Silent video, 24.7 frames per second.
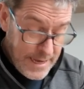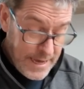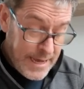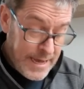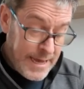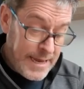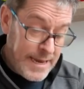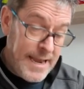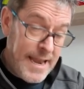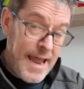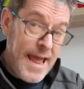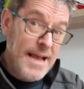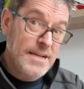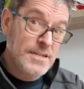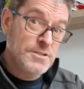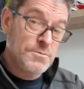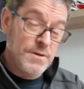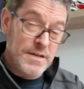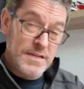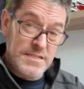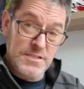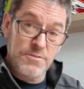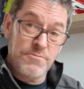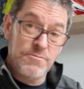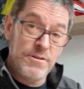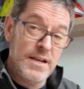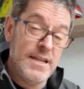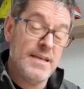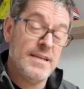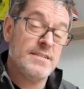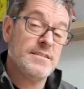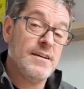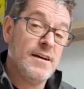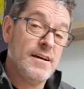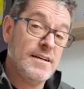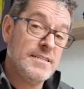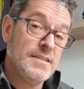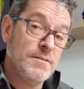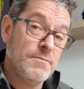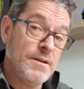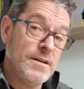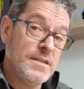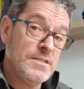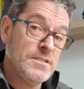Next week's a really exciting week.